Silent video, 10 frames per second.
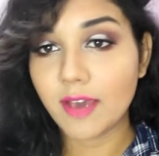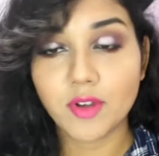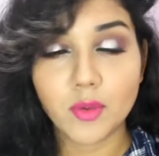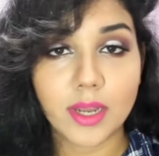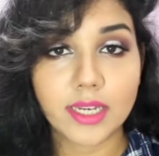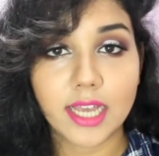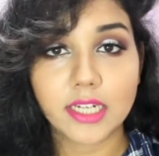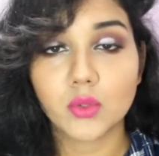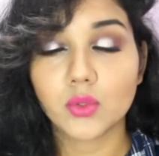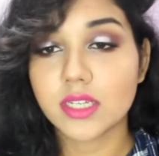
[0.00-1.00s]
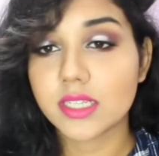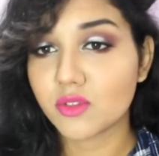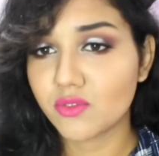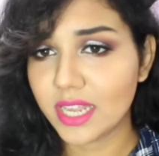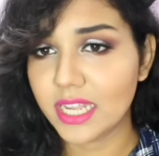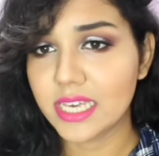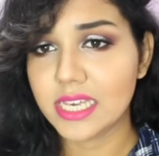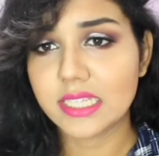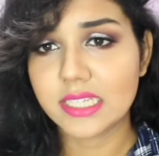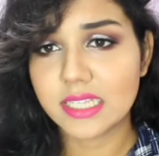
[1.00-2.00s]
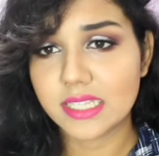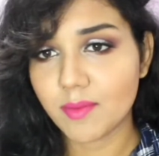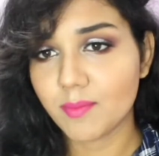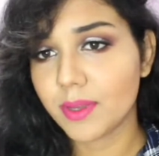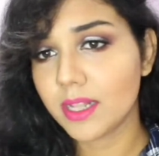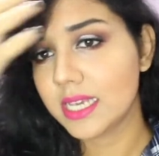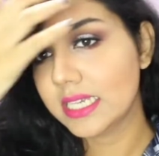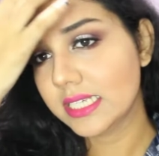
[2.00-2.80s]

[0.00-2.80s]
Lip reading: everyone can do this, very easy, simple,